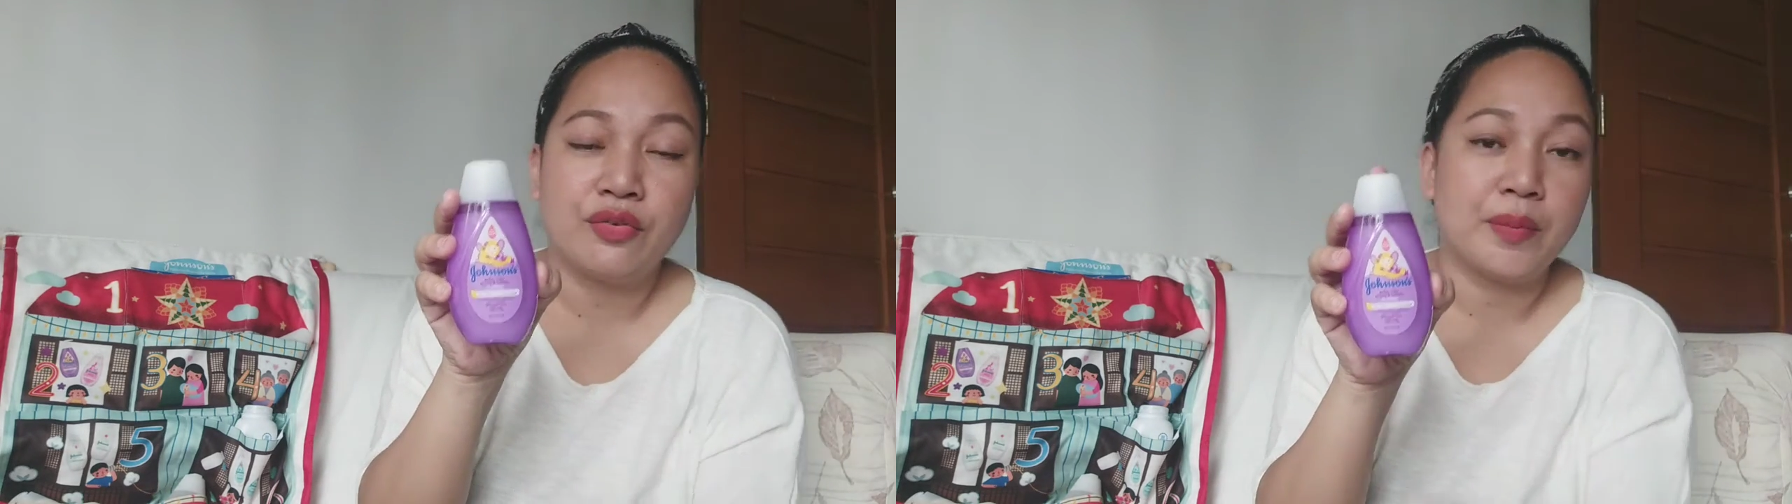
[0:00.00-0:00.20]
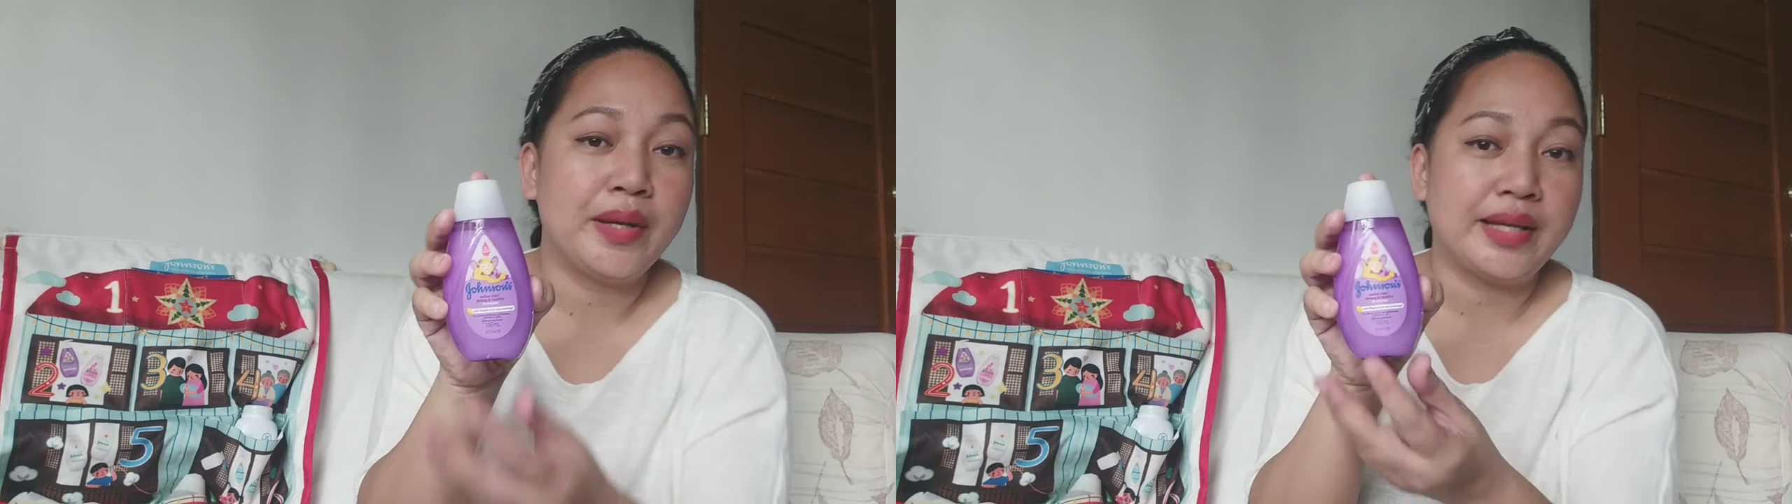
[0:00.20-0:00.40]

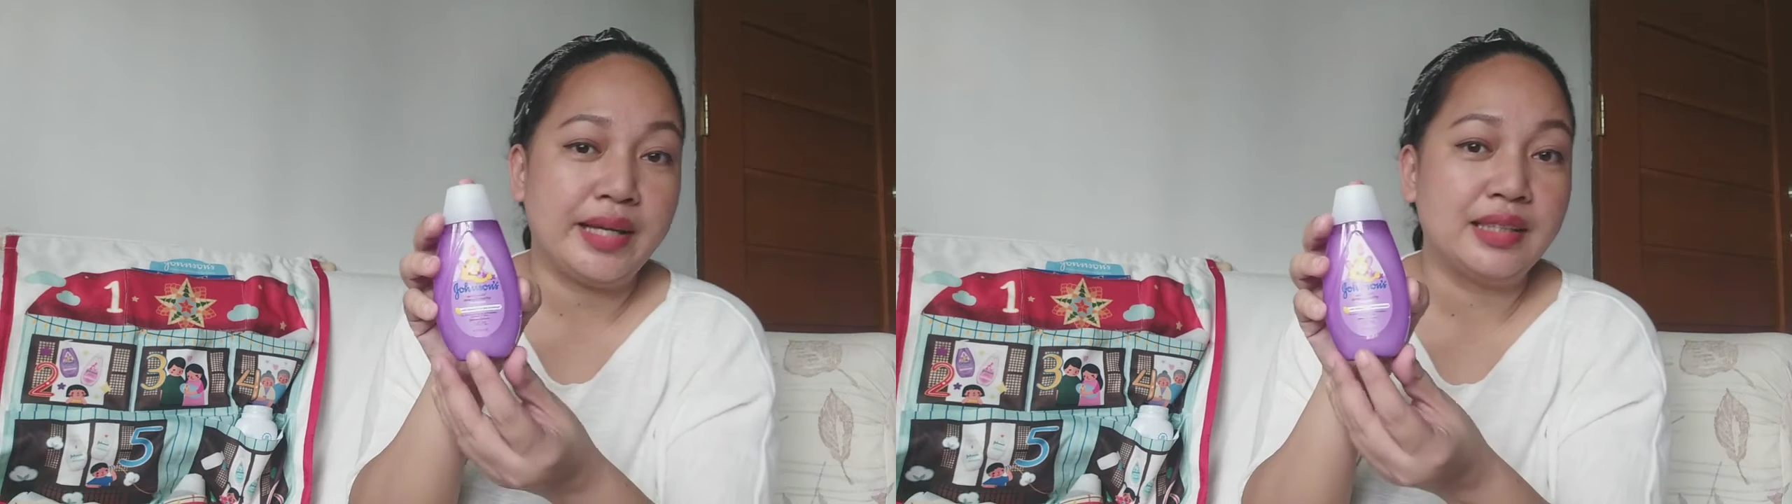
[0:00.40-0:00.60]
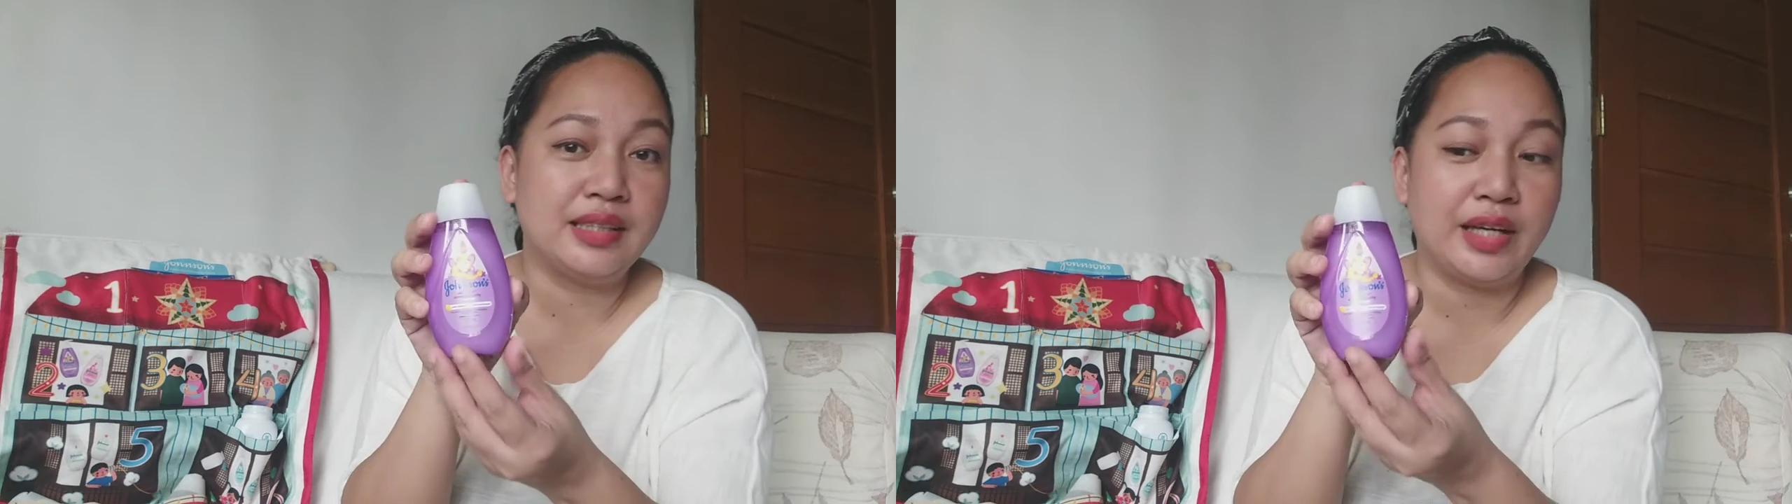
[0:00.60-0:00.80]
for my
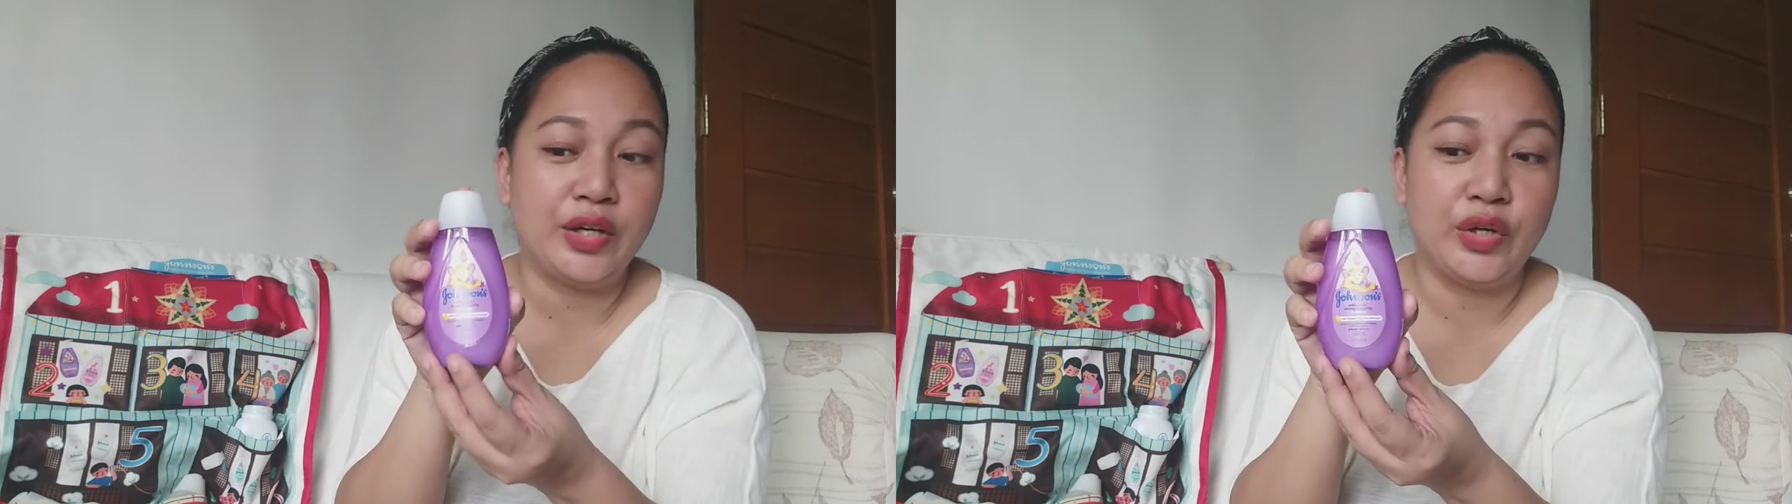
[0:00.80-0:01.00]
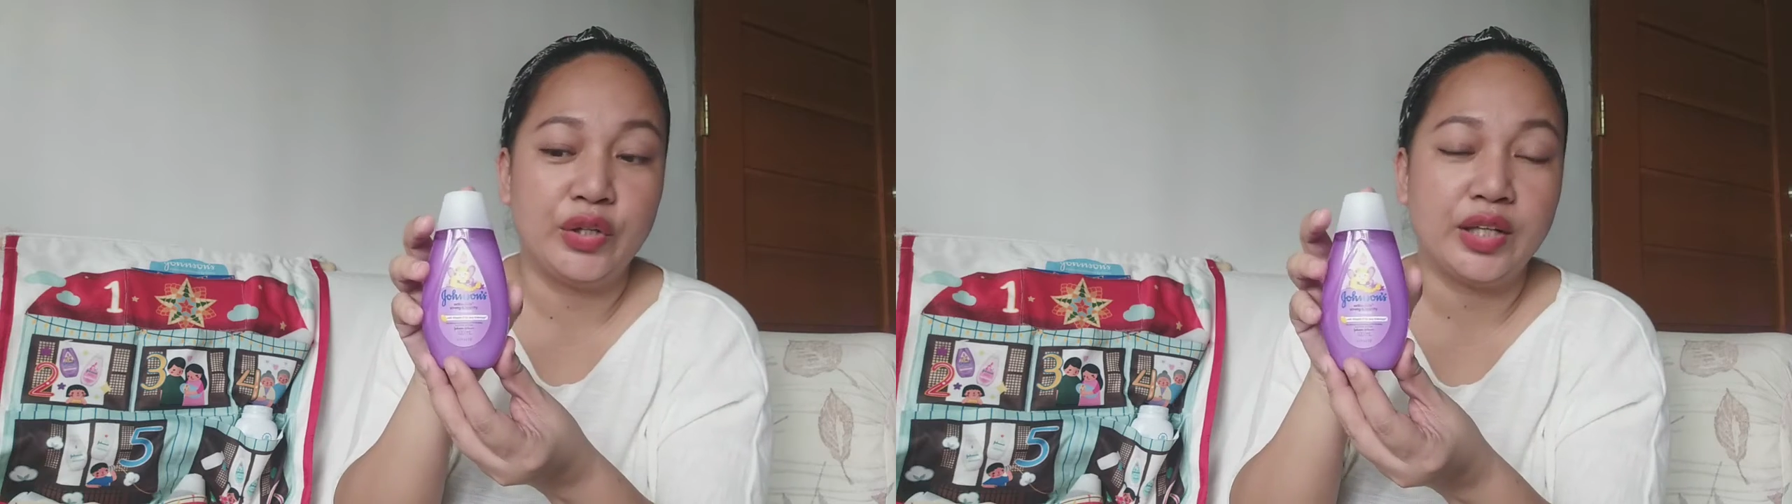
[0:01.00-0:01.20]
kids
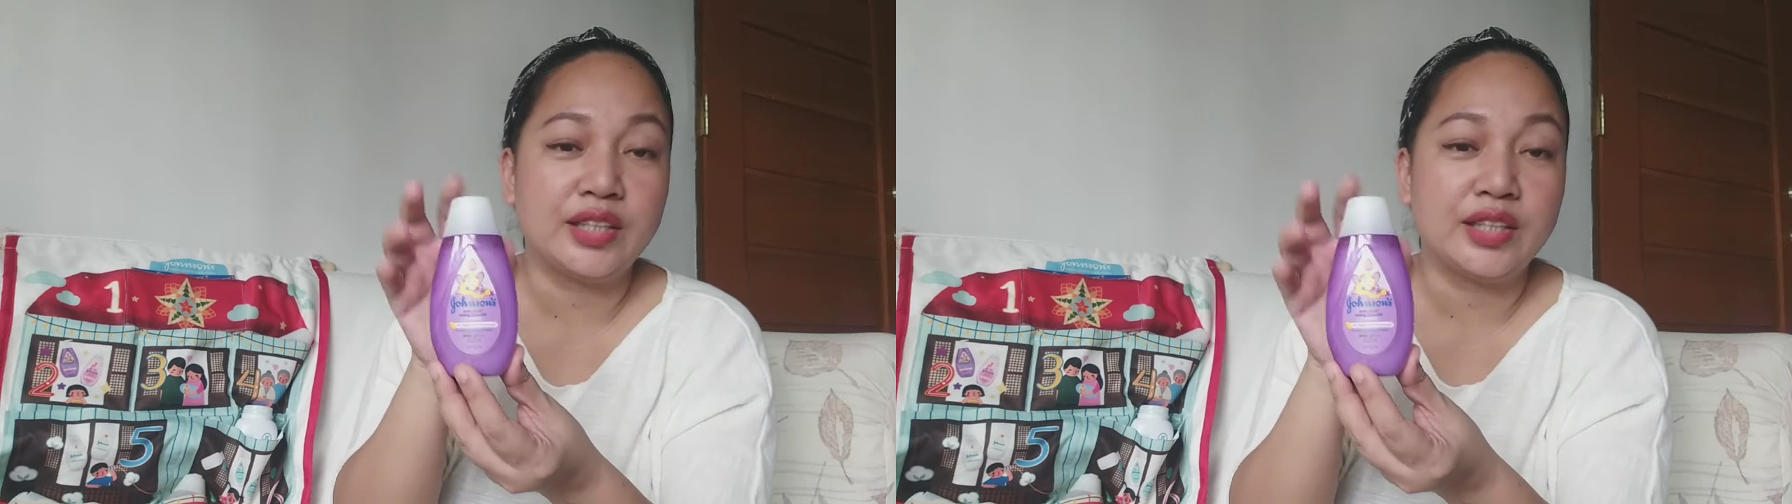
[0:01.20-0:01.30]
ngayon.